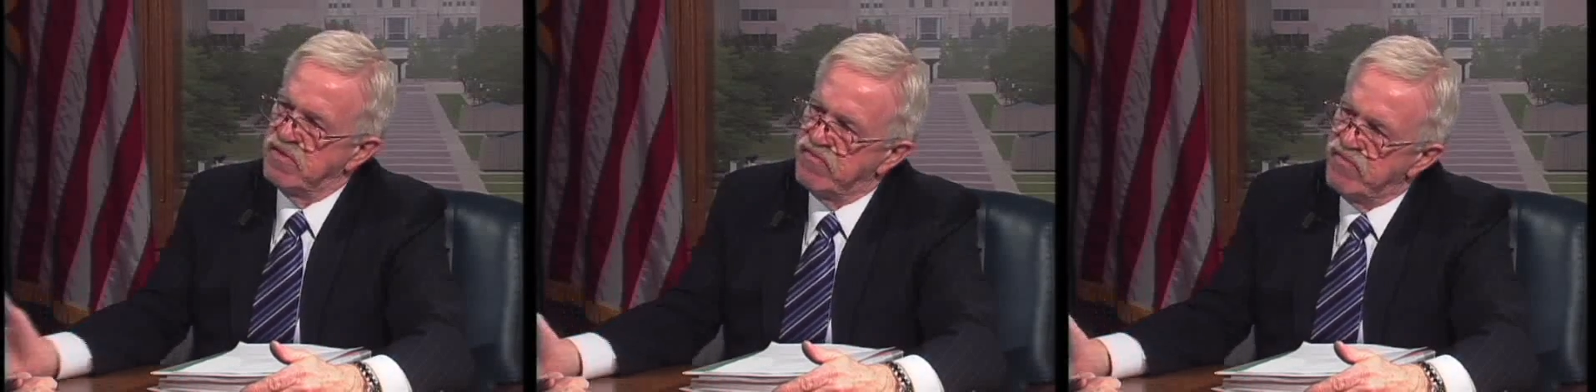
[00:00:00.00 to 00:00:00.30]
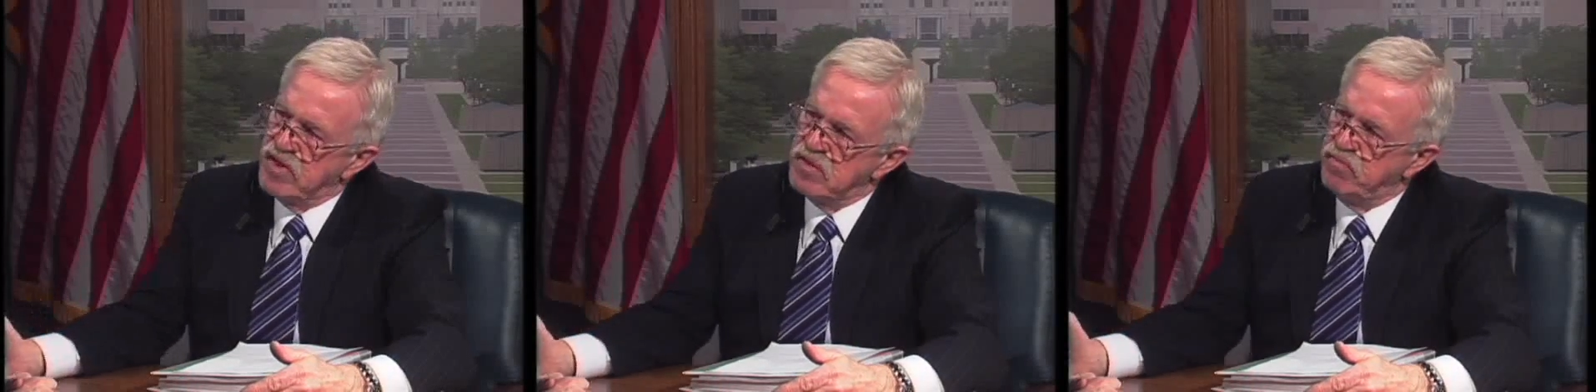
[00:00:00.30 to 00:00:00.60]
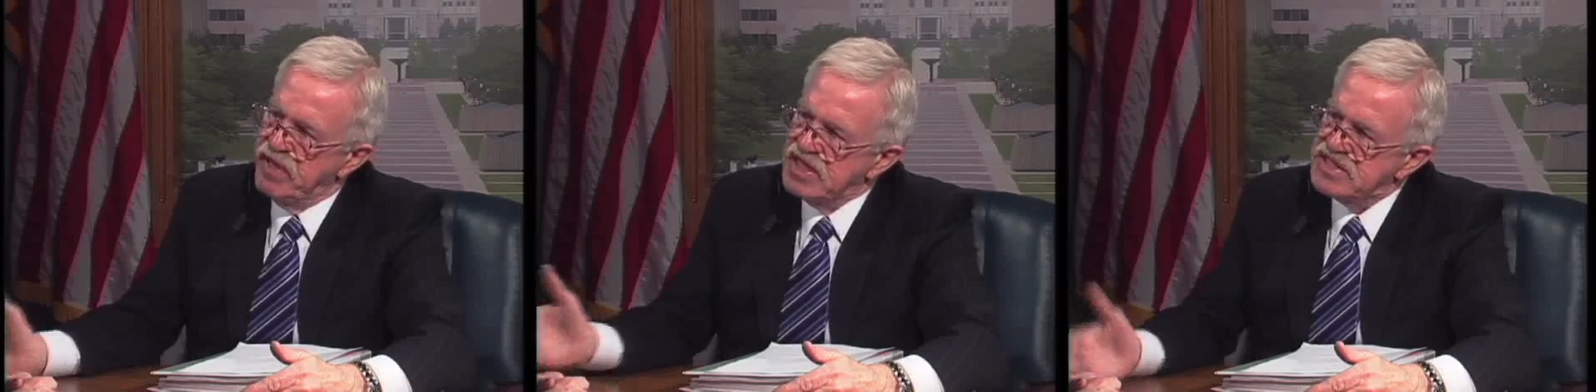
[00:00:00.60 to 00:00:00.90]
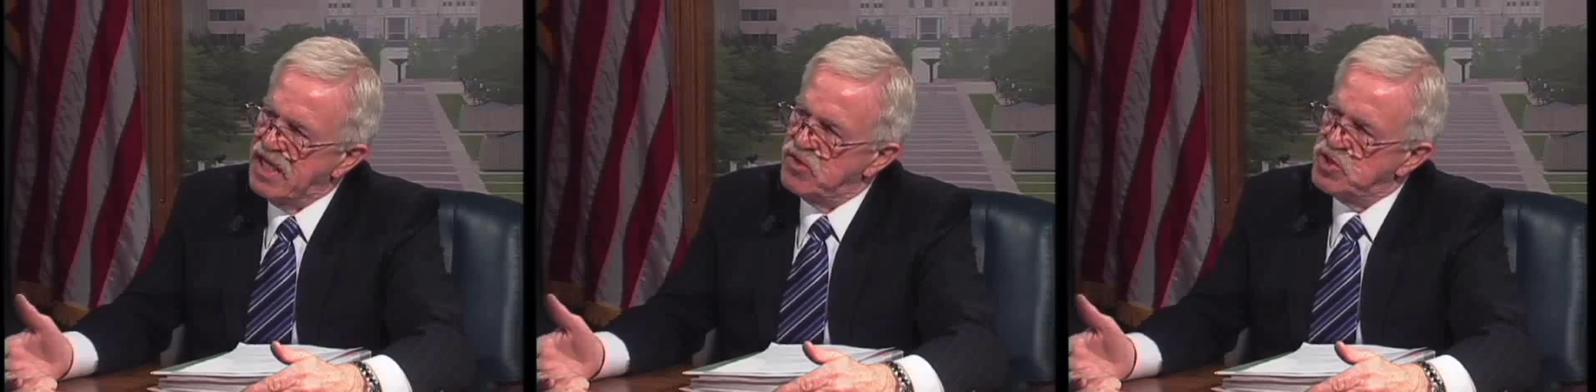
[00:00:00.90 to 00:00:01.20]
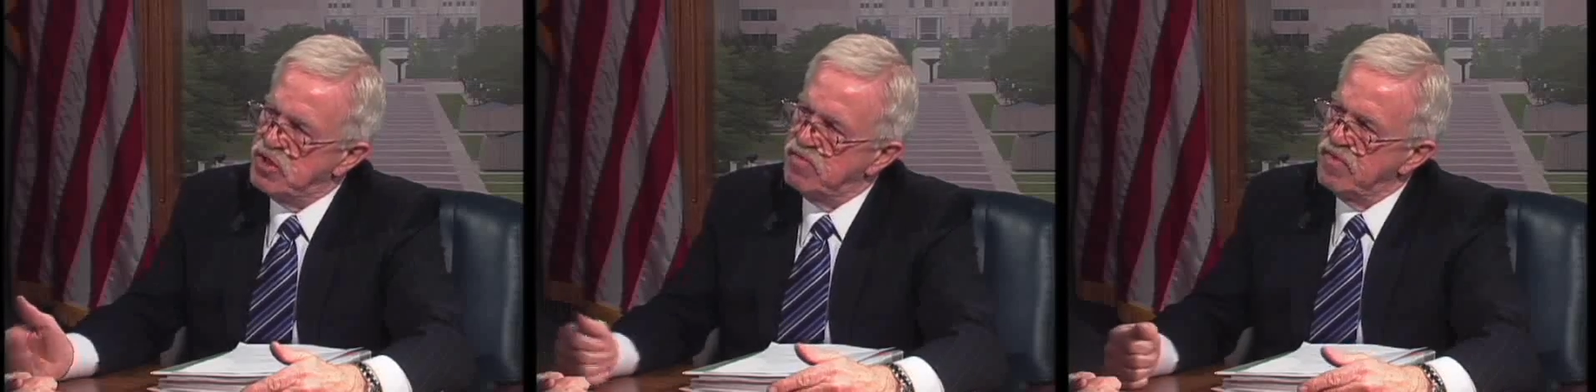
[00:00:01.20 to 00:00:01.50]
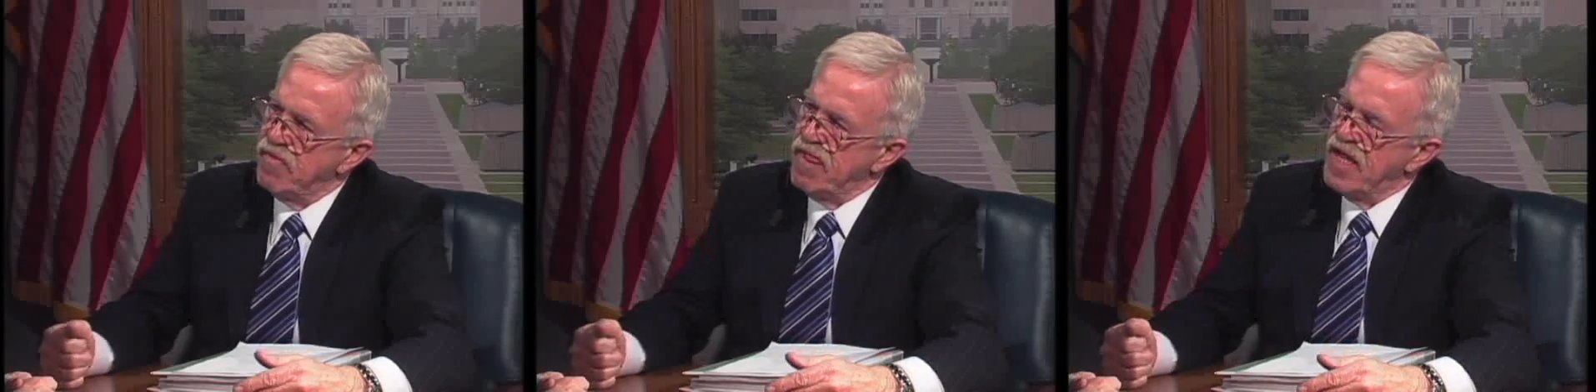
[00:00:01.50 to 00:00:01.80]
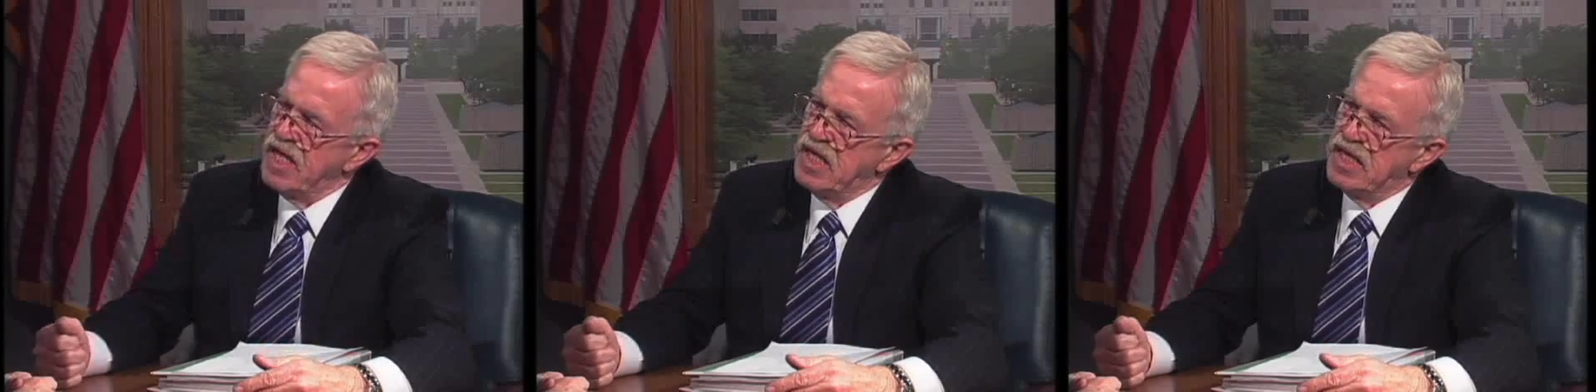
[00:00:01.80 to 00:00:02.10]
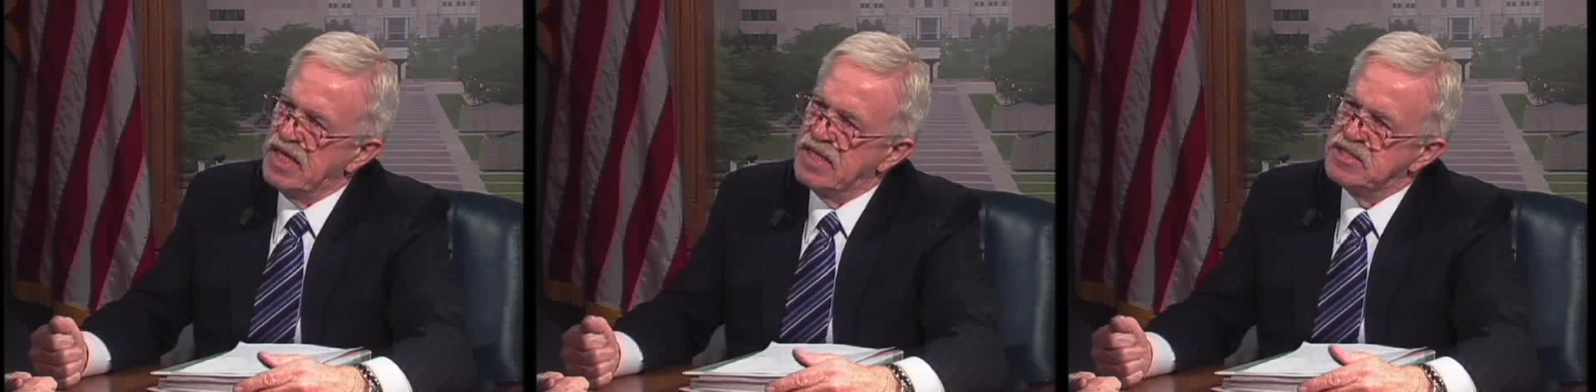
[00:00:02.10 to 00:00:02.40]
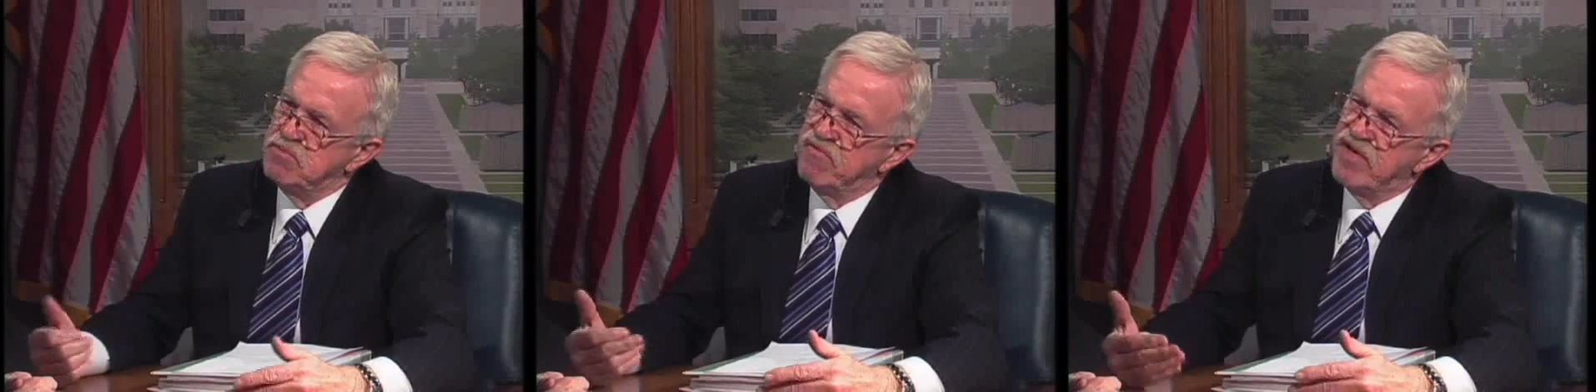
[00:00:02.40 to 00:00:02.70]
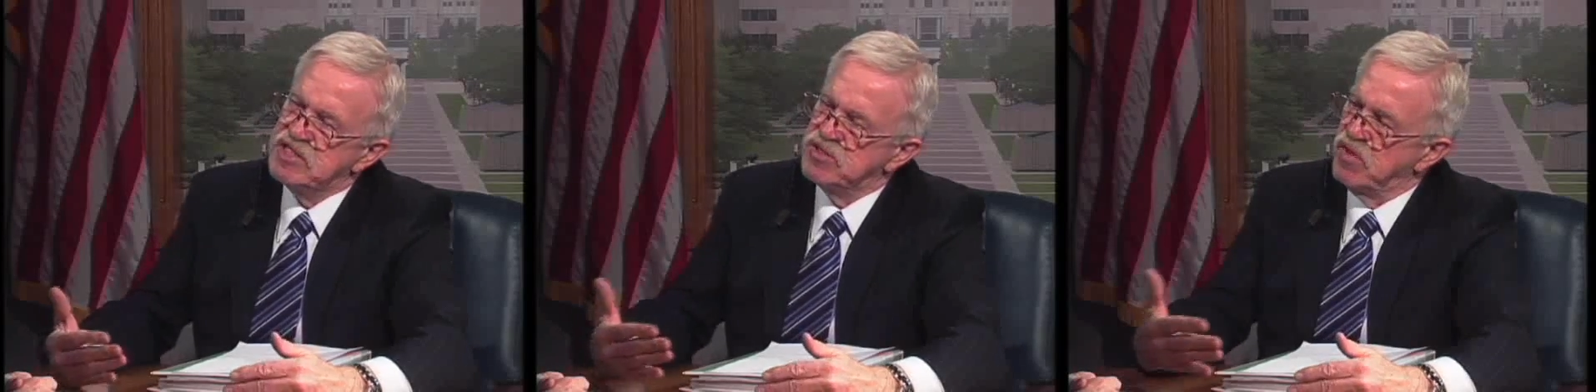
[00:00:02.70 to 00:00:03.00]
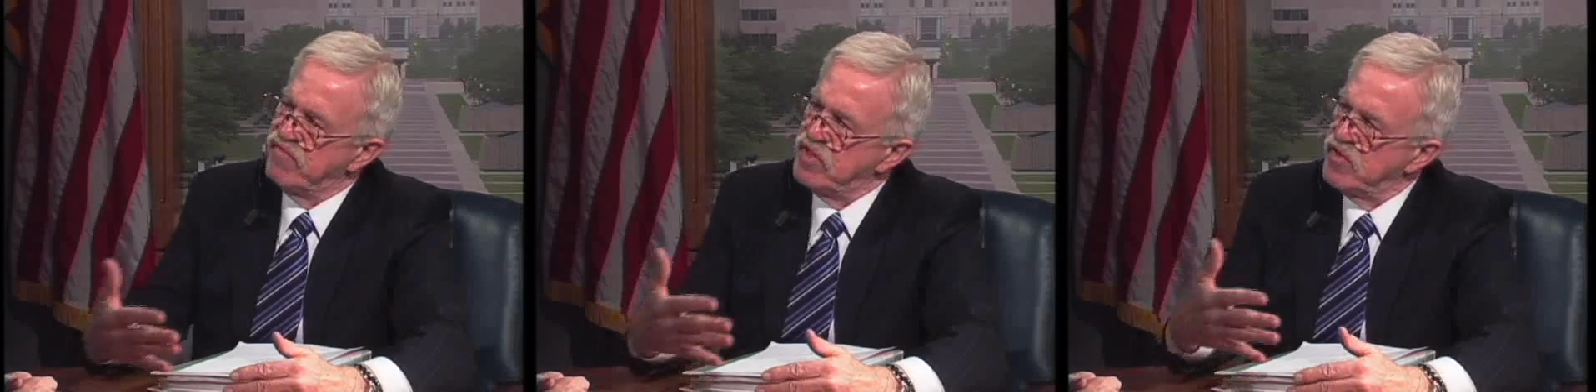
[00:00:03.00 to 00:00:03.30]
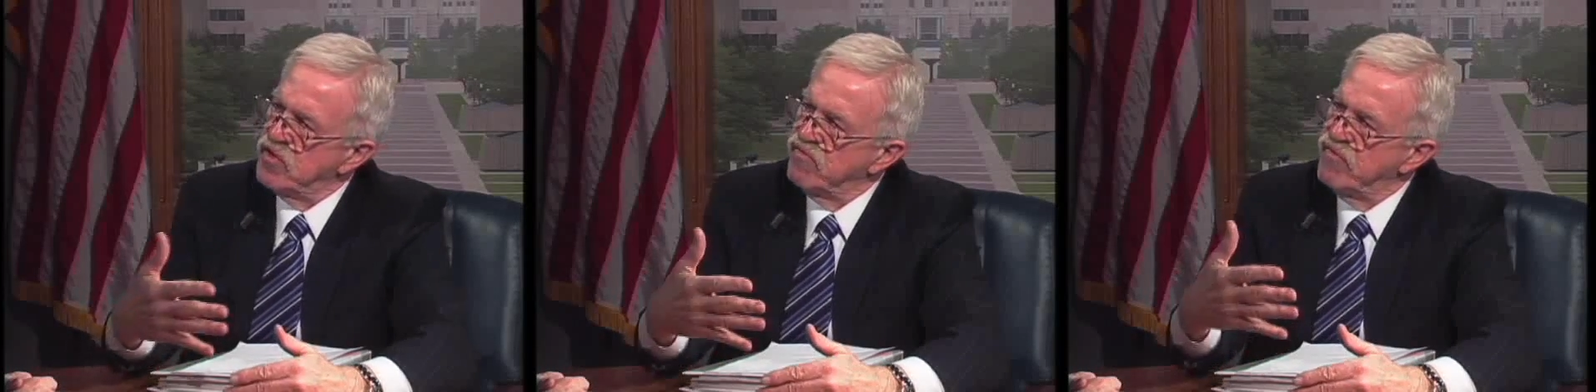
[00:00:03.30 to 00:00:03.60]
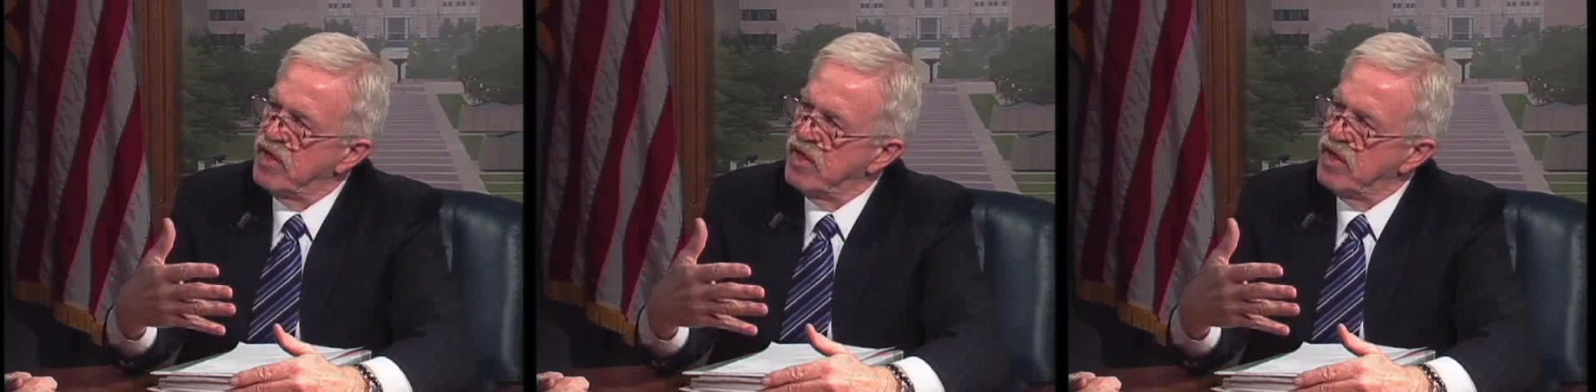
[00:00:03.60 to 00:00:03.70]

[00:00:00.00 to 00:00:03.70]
of the biggest township, supervisor of another